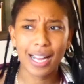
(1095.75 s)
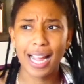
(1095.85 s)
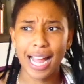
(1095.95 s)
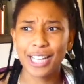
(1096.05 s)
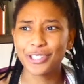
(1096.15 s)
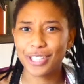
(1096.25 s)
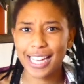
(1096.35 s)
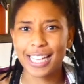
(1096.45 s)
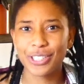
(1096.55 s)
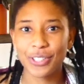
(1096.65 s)
I
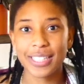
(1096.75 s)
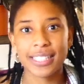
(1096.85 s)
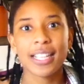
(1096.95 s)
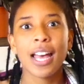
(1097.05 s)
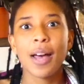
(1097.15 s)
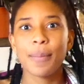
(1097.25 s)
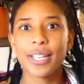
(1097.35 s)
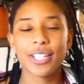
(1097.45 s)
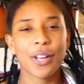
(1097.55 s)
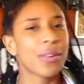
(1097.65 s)
actually enjoy this. But
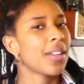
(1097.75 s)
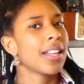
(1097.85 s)
you know,